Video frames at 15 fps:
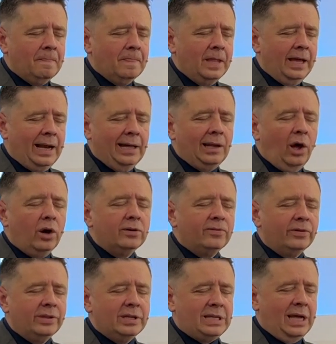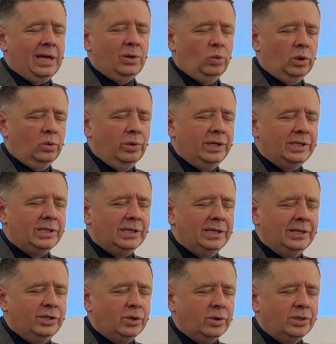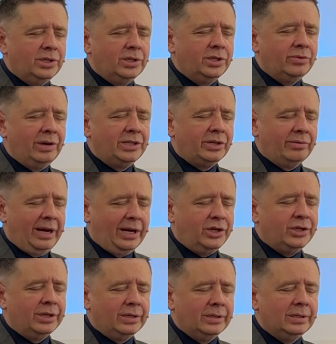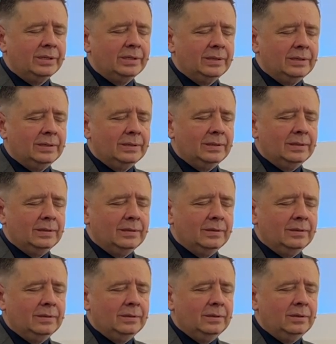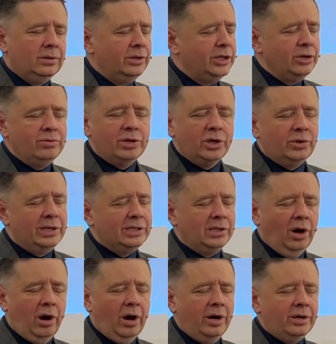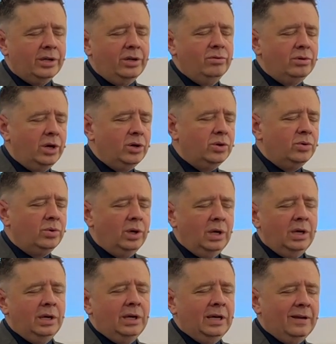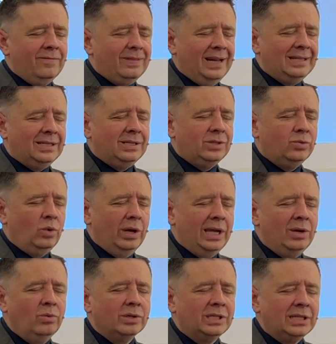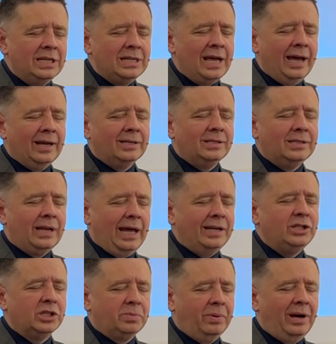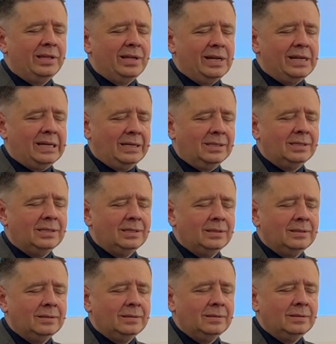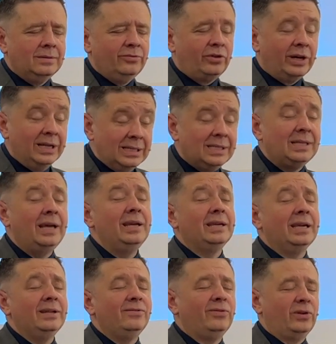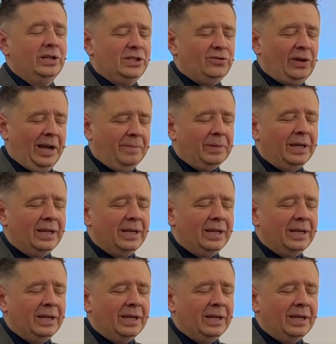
And I long for the day where we see George's resurrection. Lord, you know his heart, you know if that's what he will see next, and I just pray that it is for his sake and for his family.